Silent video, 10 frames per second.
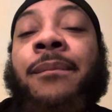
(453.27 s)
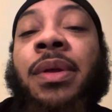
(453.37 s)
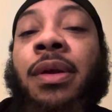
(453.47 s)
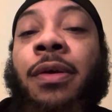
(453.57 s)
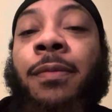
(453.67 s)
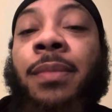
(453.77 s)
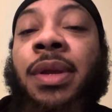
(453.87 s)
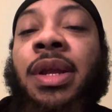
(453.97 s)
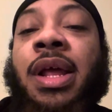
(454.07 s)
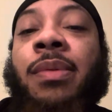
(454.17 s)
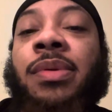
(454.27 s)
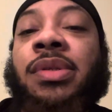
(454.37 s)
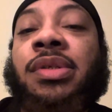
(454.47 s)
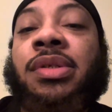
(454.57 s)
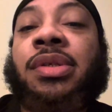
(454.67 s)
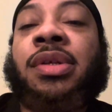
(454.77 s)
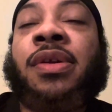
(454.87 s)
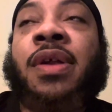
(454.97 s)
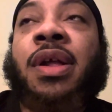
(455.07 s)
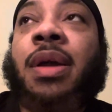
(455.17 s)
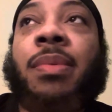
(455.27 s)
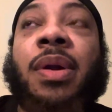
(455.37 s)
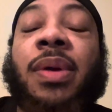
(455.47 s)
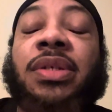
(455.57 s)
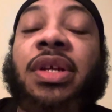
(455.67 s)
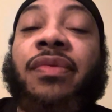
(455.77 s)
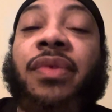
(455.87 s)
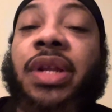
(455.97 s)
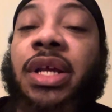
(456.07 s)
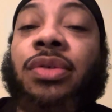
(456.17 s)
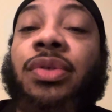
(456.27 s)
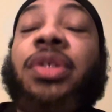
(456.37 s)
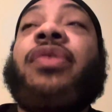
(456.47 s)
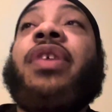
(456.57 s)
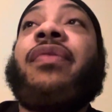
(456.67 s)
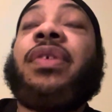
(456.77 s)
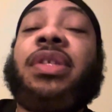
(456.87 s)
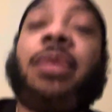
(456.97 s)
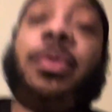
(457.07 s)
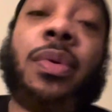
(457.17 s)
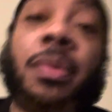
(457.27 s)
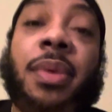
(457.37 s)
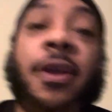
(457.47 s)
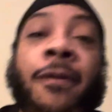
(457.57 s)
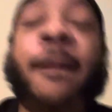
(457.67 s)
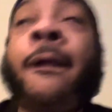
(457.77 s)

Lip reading: And I probably watched every National Geographic tape known to man.